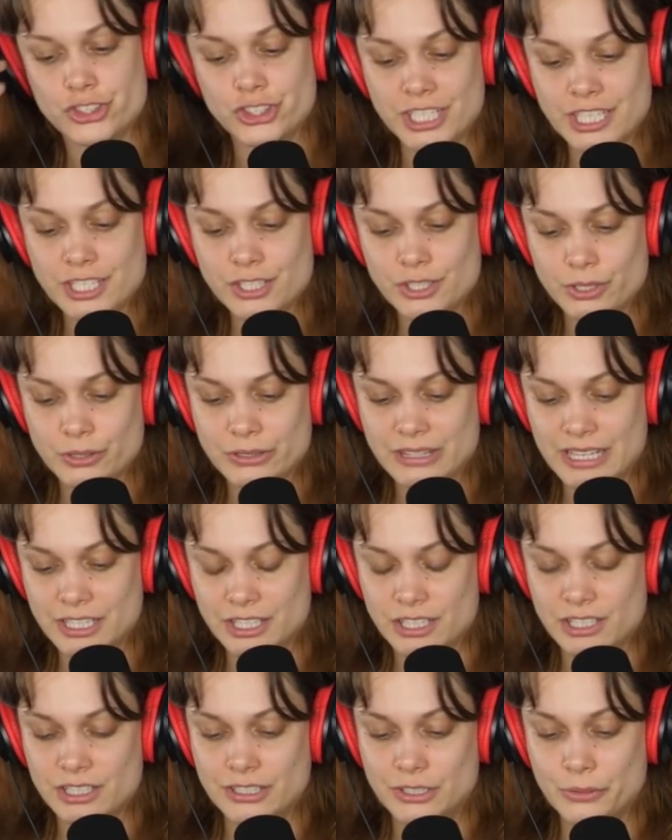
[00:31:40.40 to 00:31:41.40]
she knew
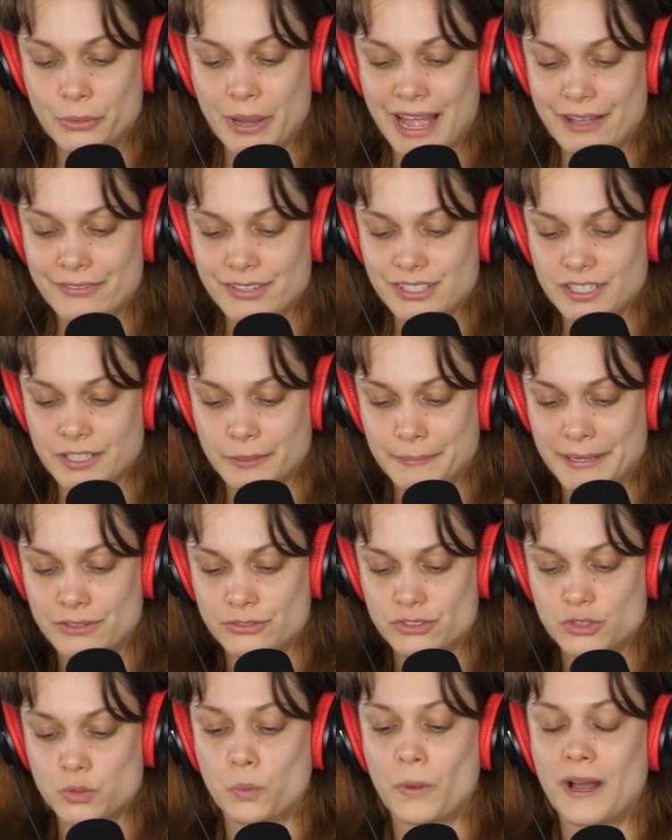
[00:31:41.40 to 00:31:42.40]
that you have until
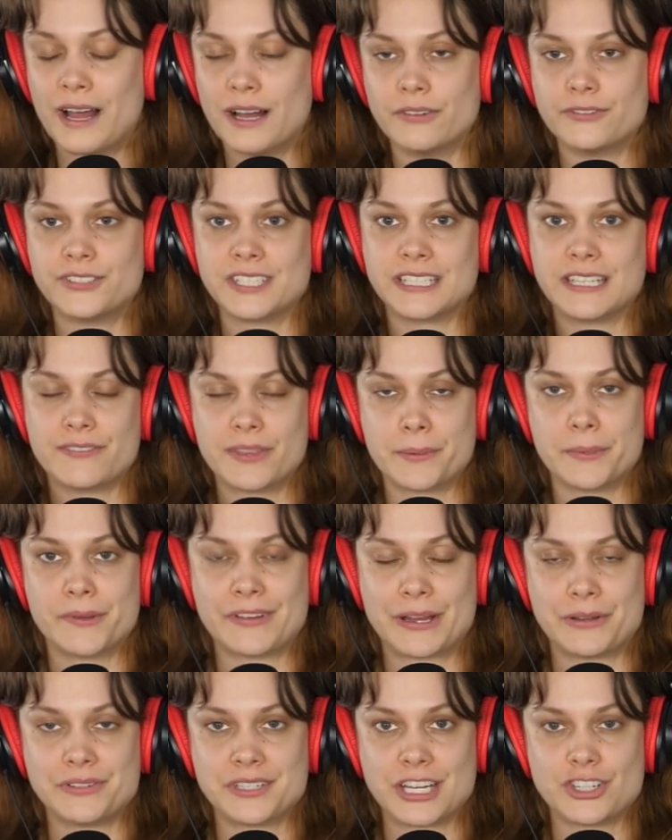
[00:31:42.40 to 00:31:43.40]
about 12 to give them a
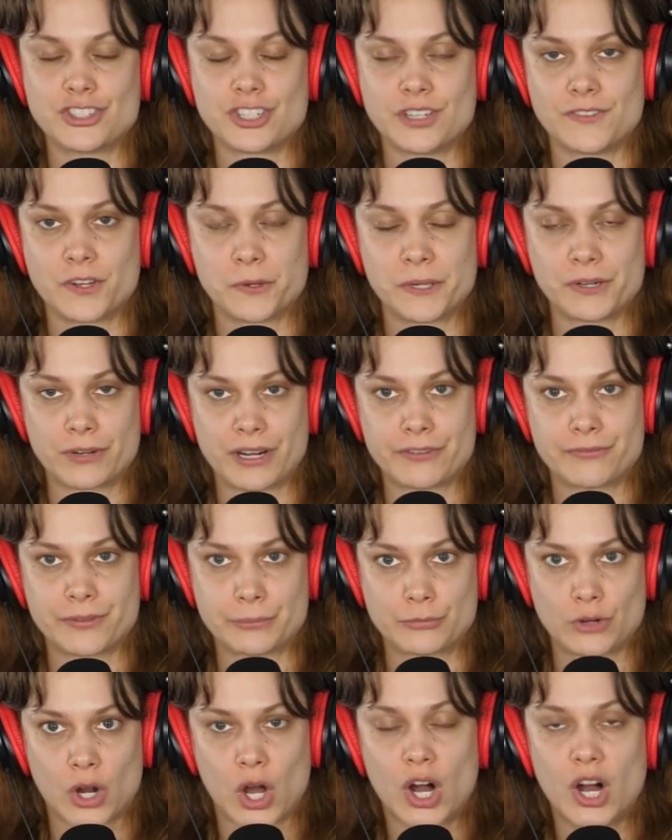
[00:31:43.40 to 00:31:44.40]
foundation of knowing right
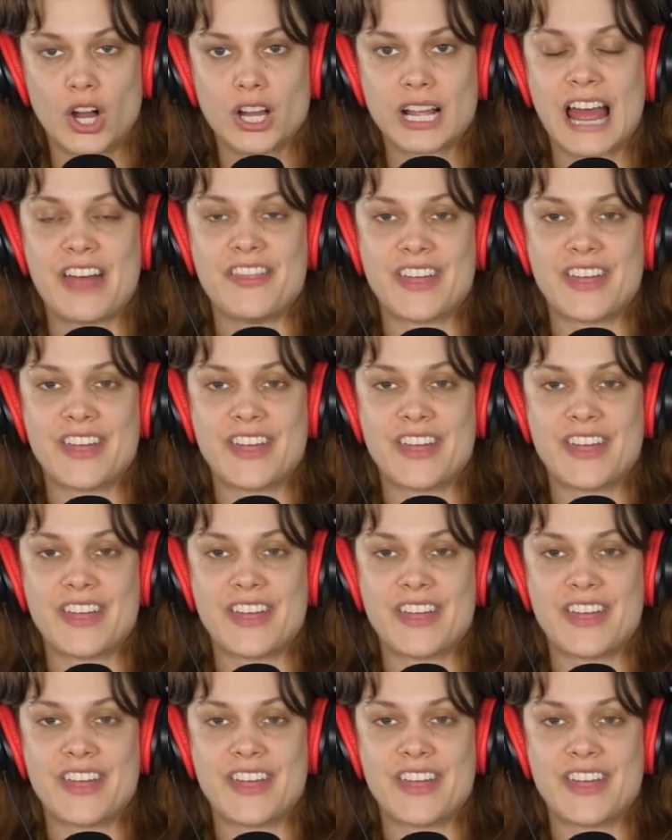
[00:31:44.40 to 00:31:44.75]
from wrong.